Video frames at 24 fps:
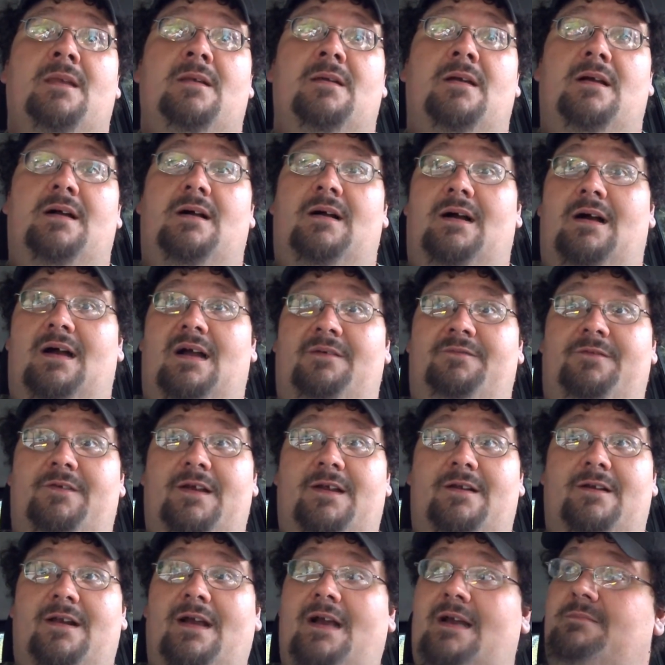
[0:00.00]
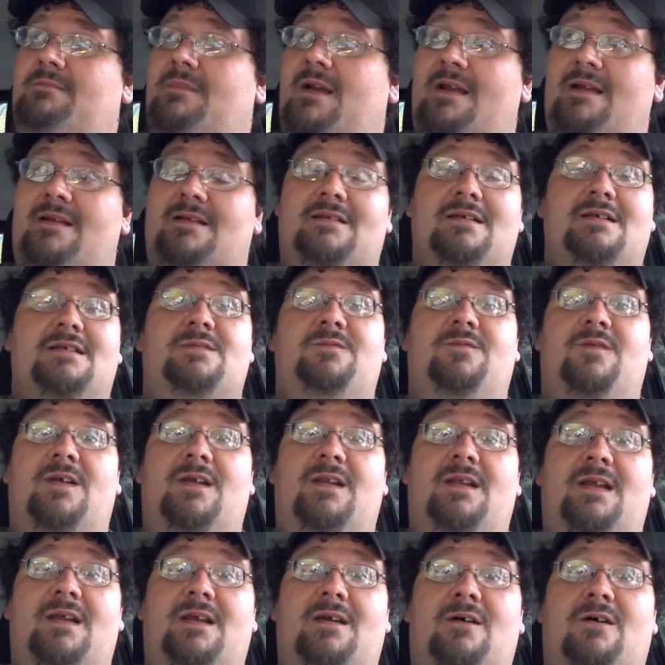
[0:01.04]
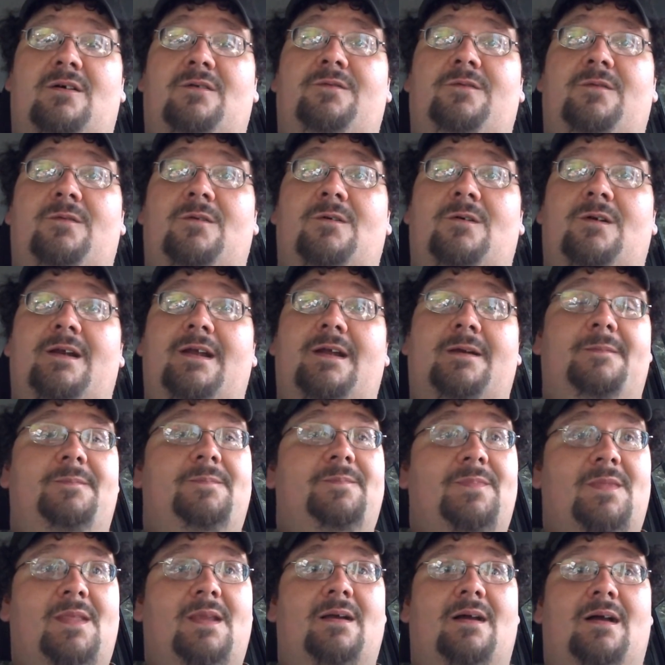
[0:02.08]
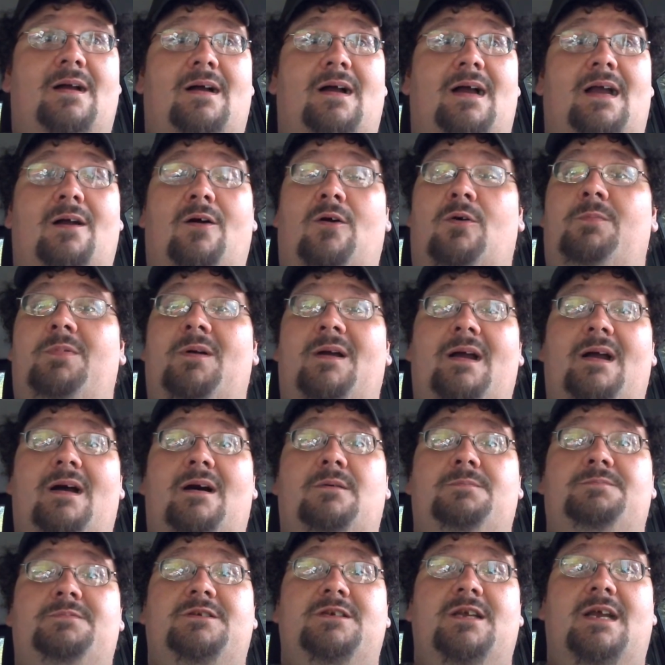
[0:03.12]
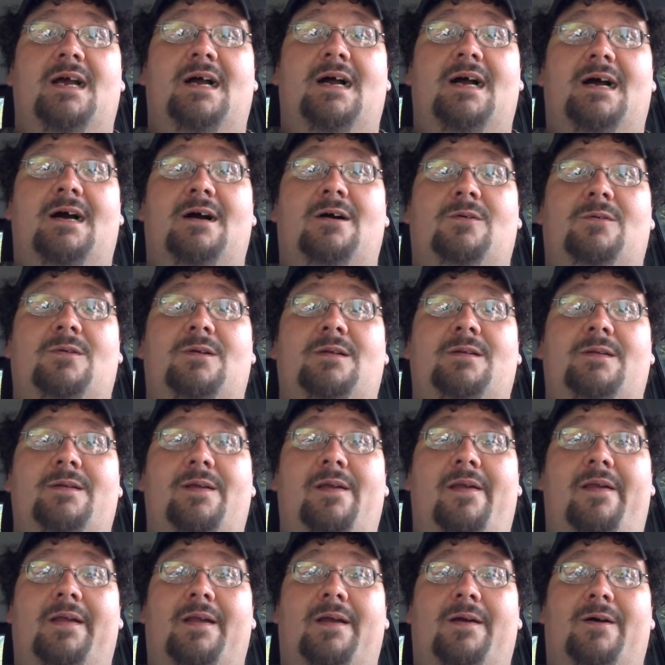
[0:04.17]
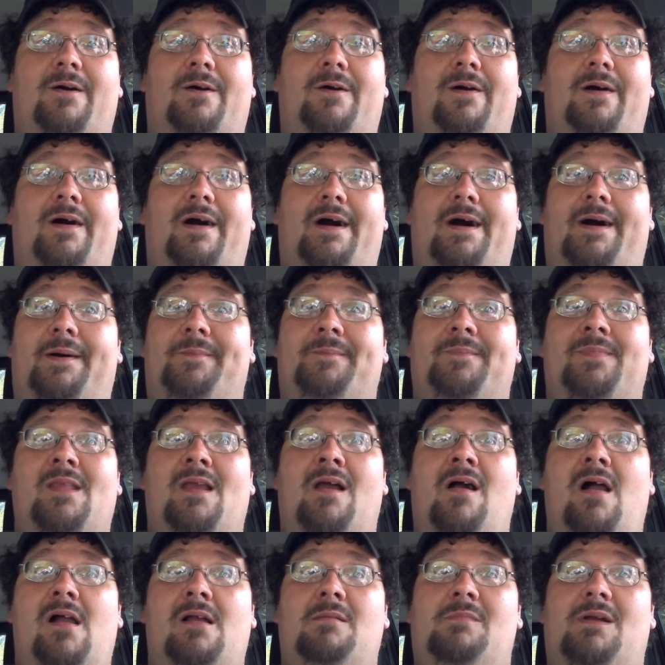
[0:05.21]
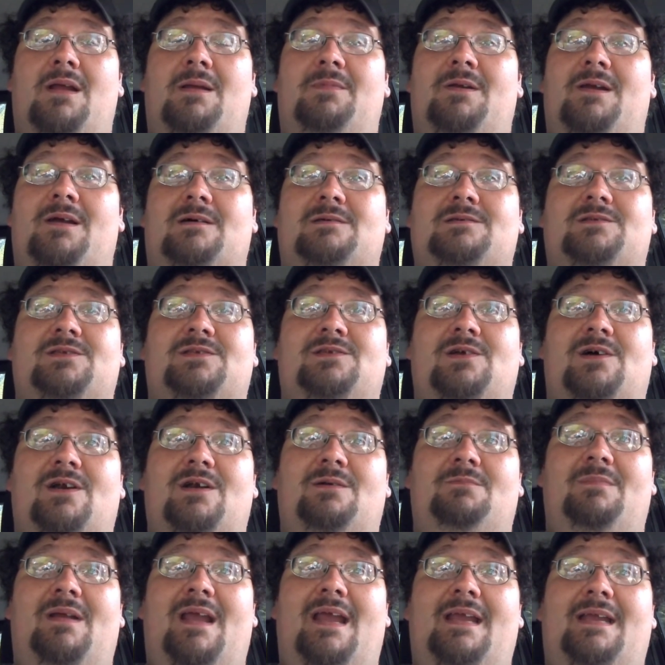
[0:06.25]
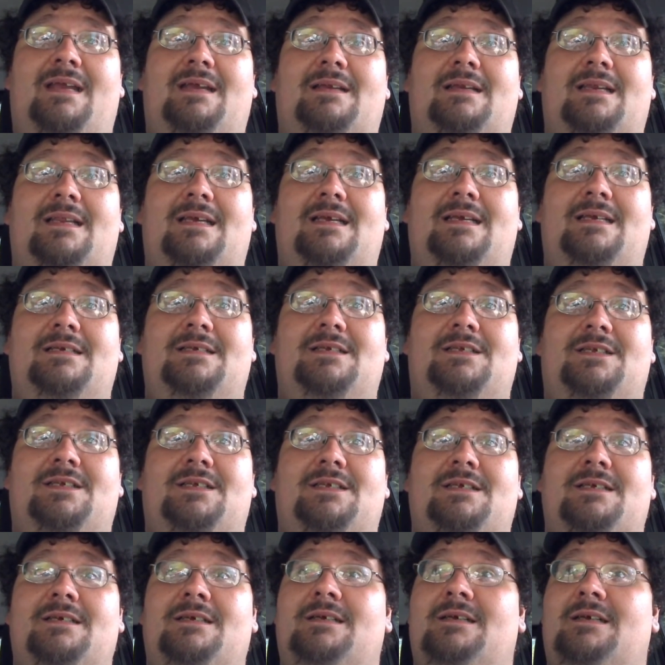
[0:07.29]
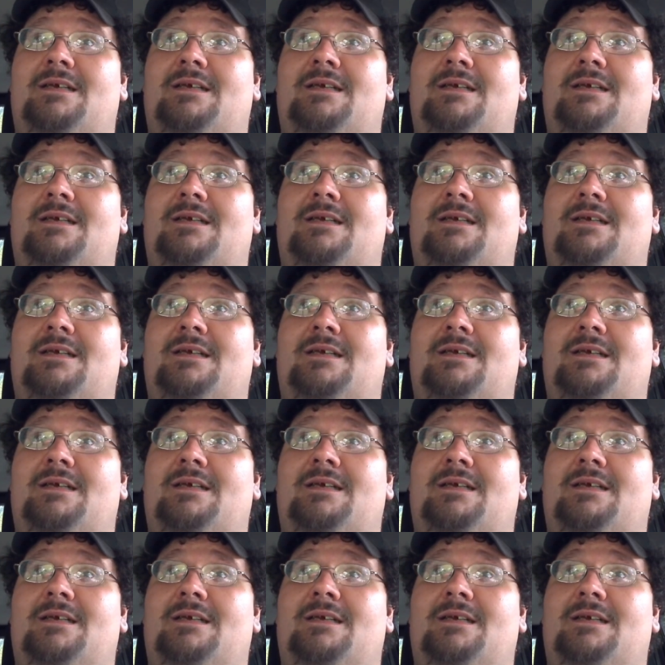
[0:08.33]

I figured I'd make this video for you. I hope it helps you out. You know, maybe I'll start making these